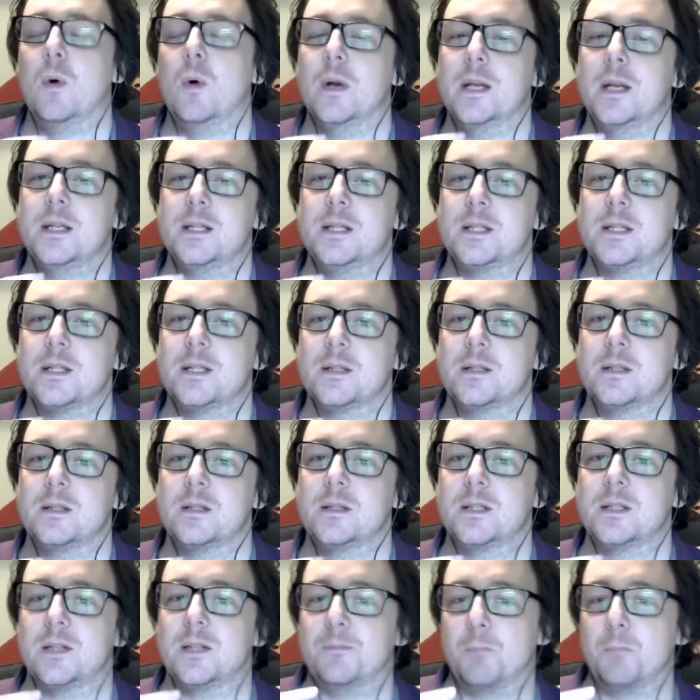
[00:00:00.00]
wanted
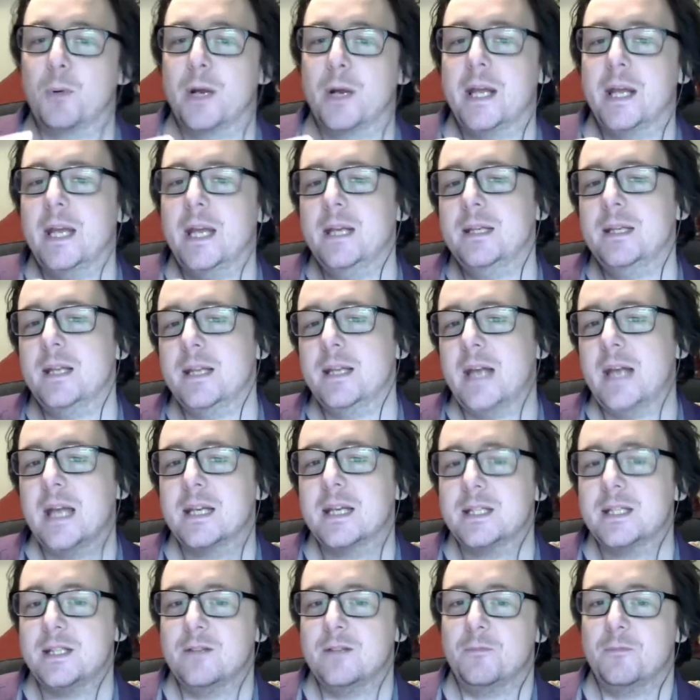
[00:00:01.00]
to bring in the
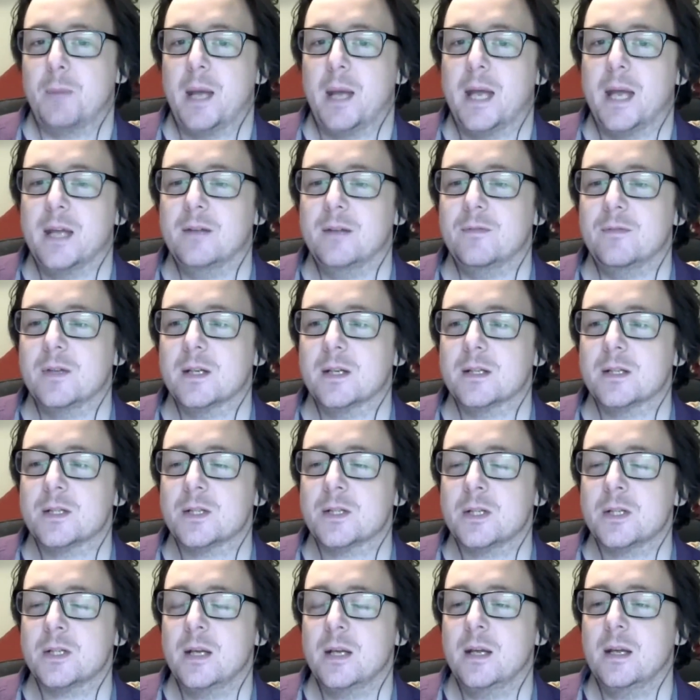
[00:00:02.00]
negative
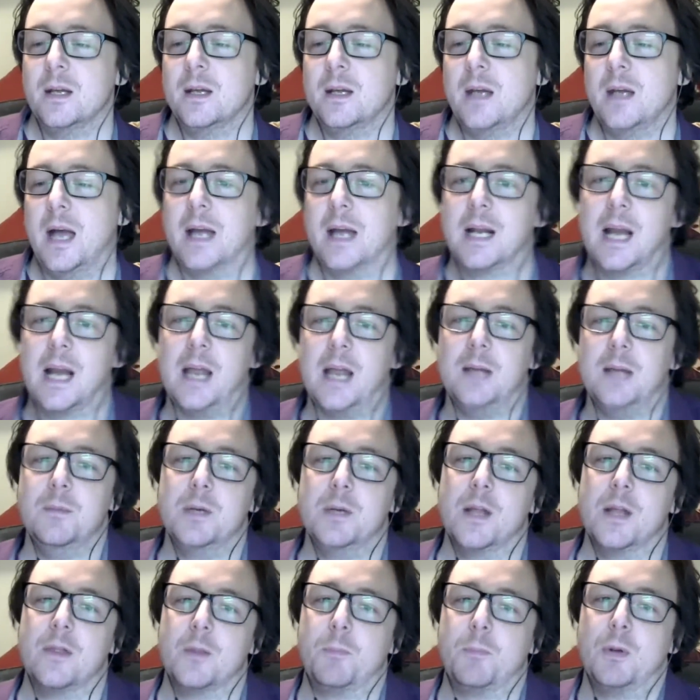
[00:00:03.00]
behaviors and
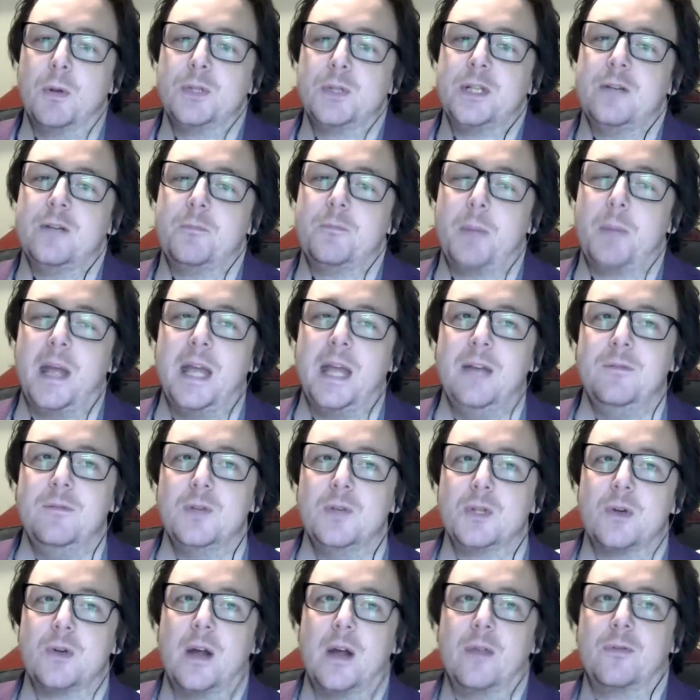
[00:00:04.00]
claiming that the positive
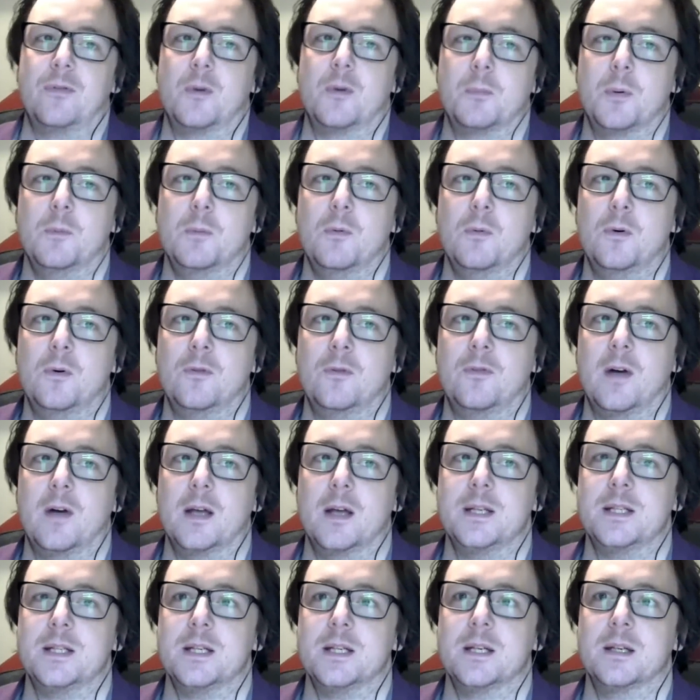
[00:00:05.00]
behaviors are
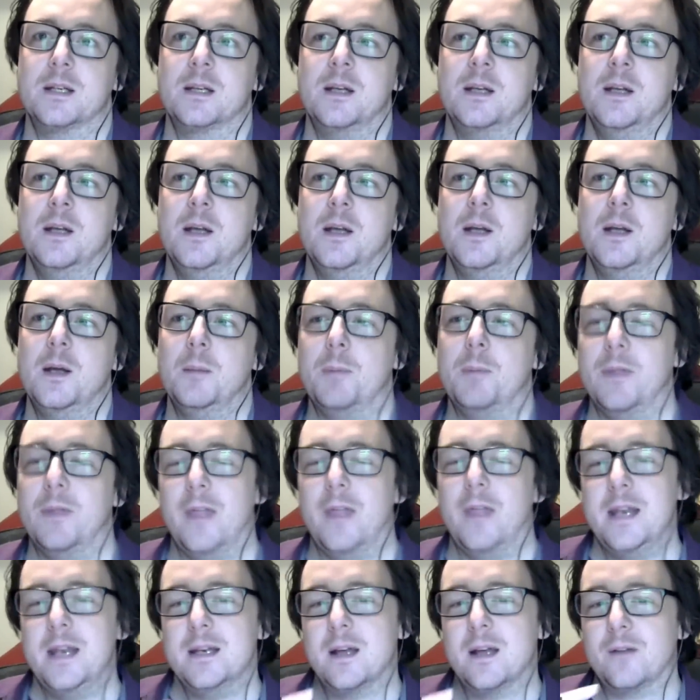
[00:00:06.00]
anthropomorphizing but
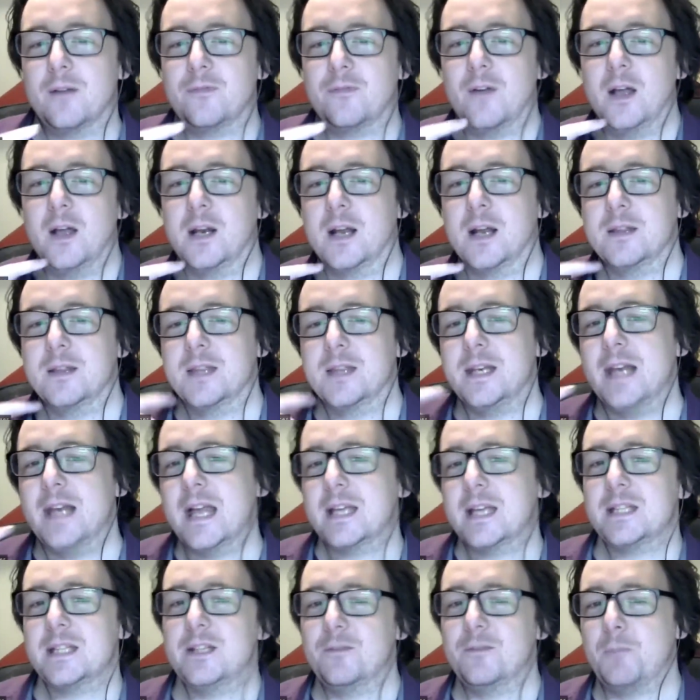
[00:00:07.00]
then i felt like the
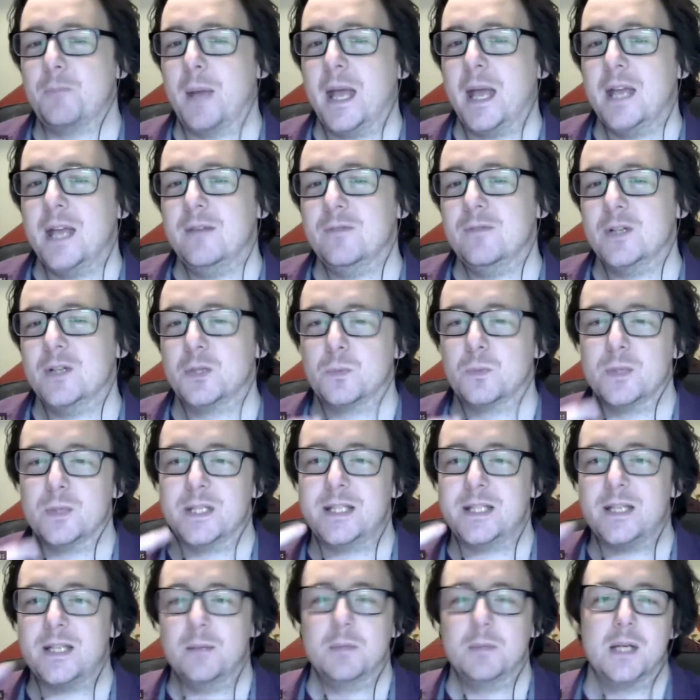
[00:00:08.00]
negative behaviors
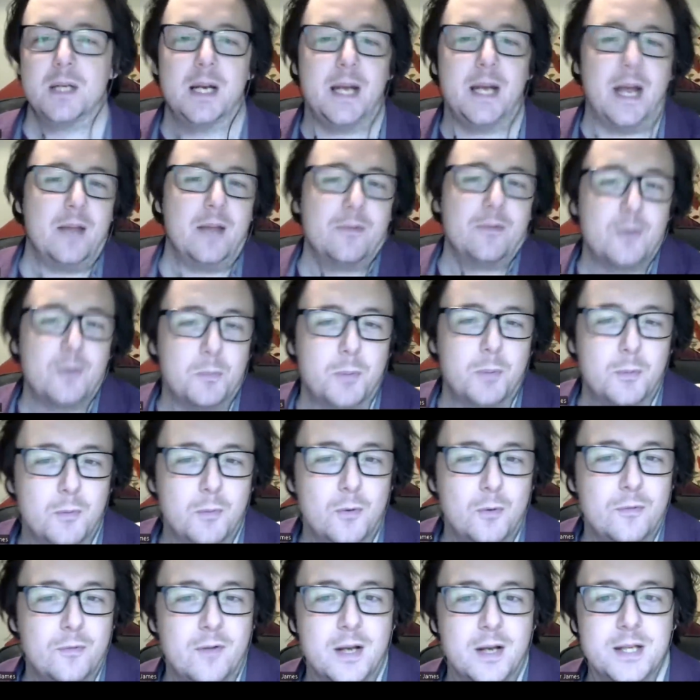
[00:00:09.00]
was similarly
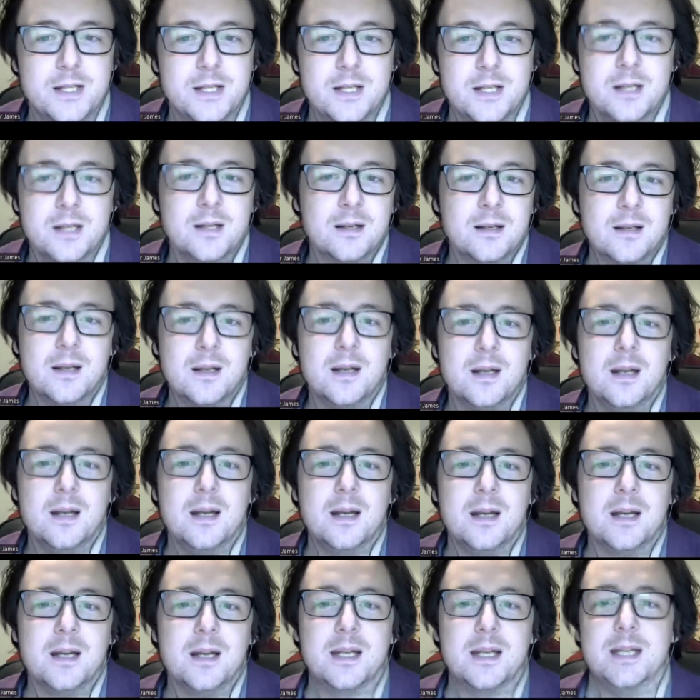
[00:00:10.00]
anthropomorphizing
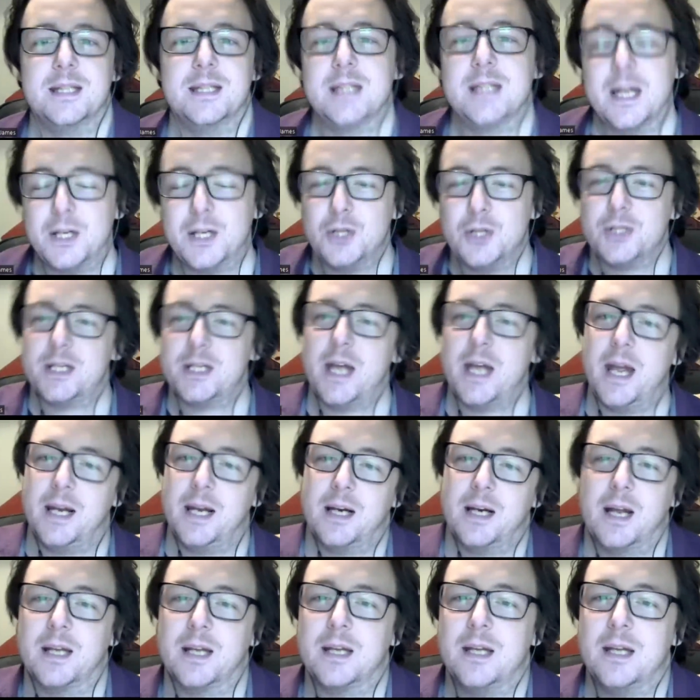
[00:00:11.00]
because like mm-hmm. you're
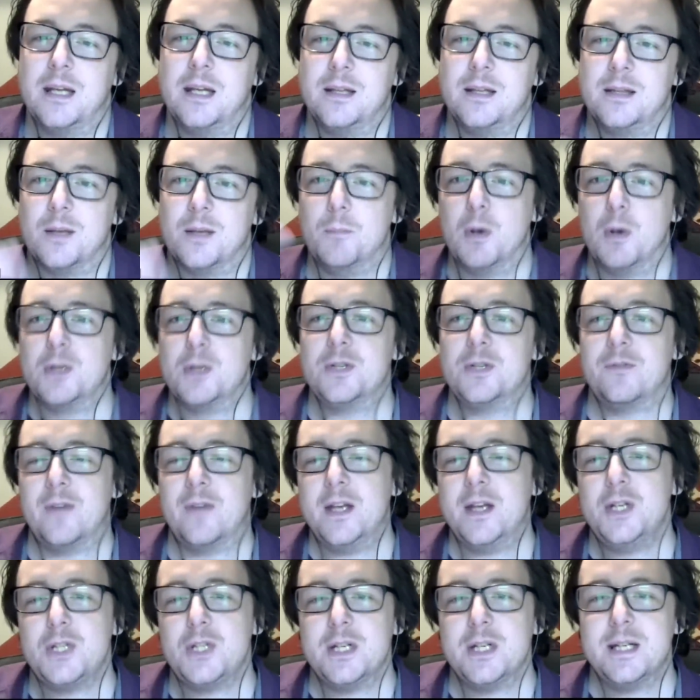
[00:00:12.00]
saying like it, the
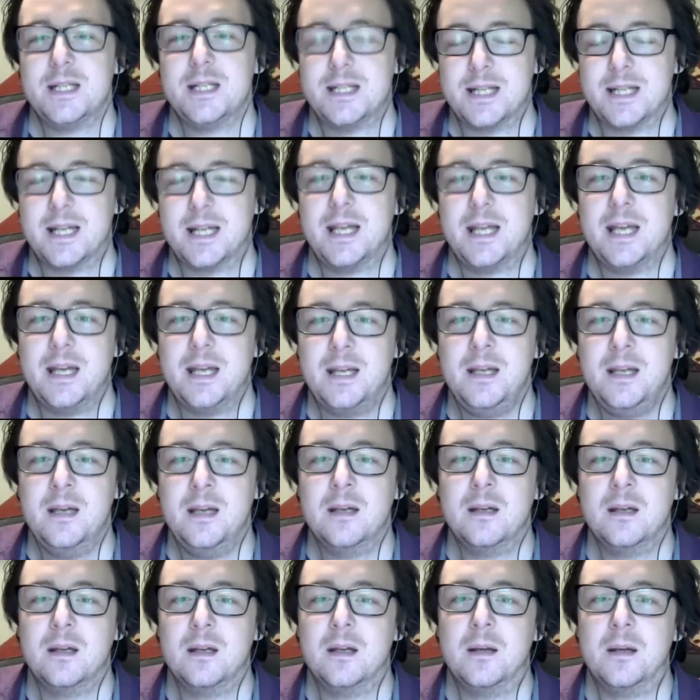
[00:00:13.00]
motivation is the key
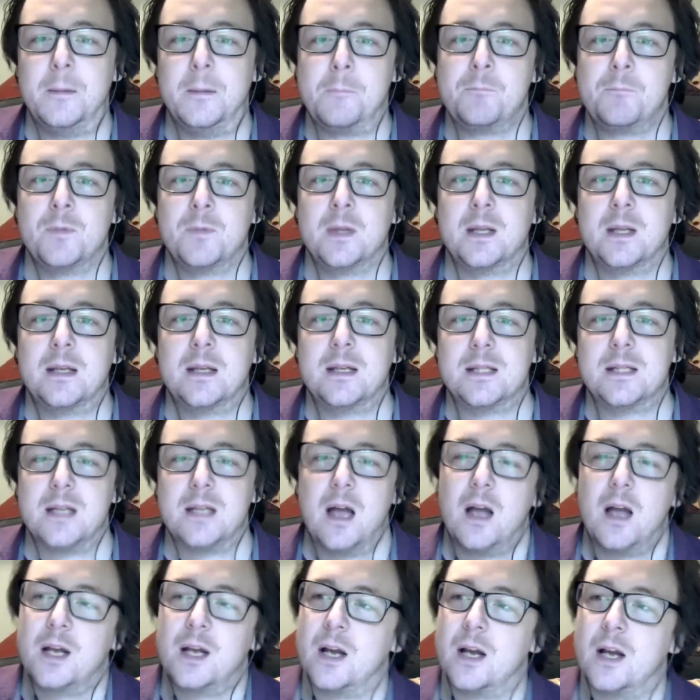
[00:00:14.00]
because
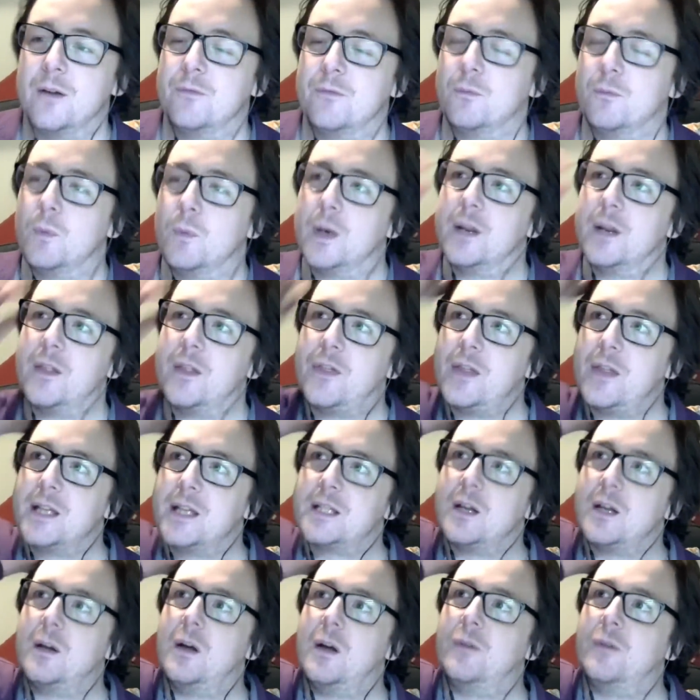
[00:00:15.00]
i kind of one of the
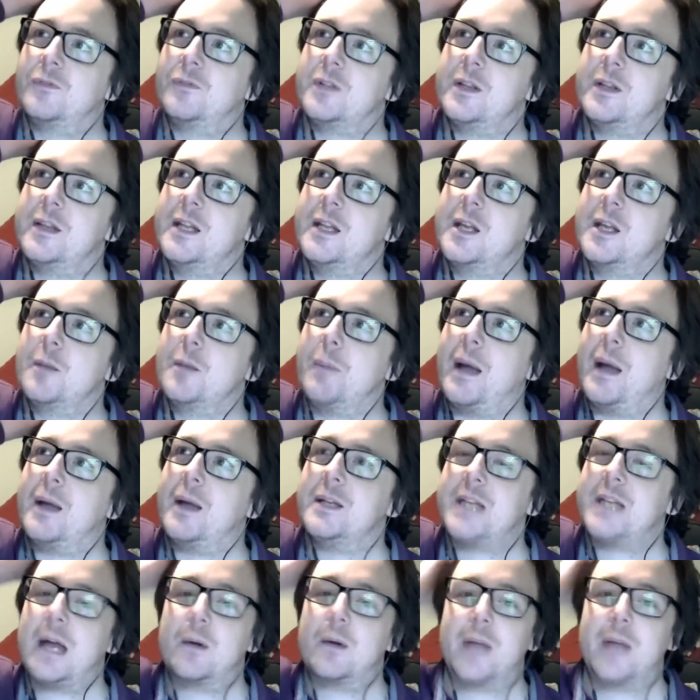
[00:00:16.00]
things i often think about
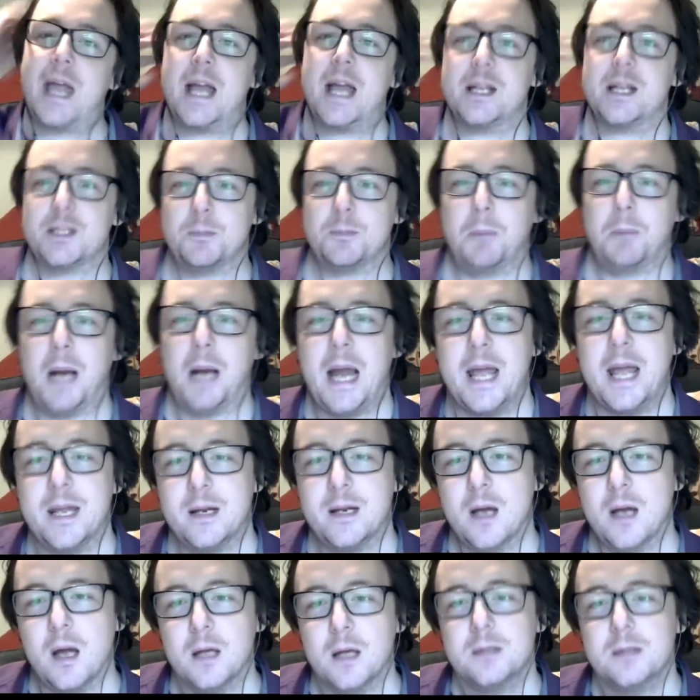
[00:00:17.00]
is how cats play
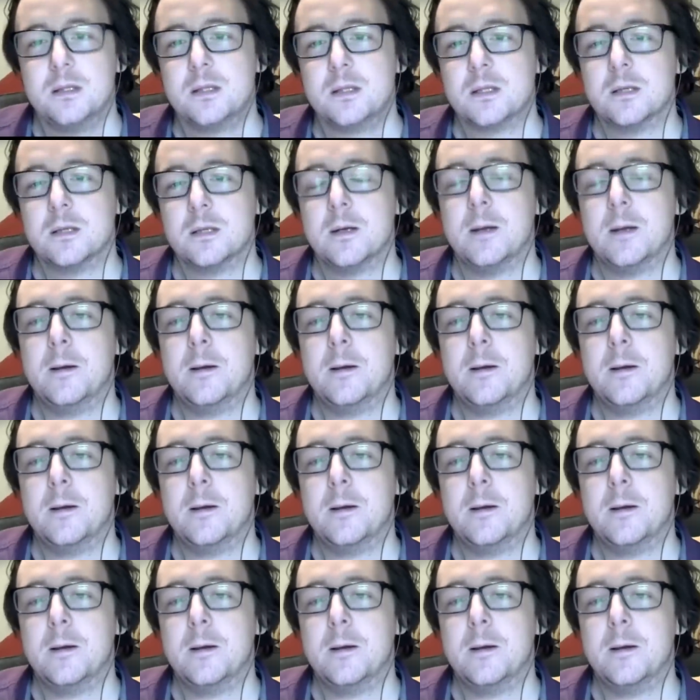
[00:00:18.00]
and hunt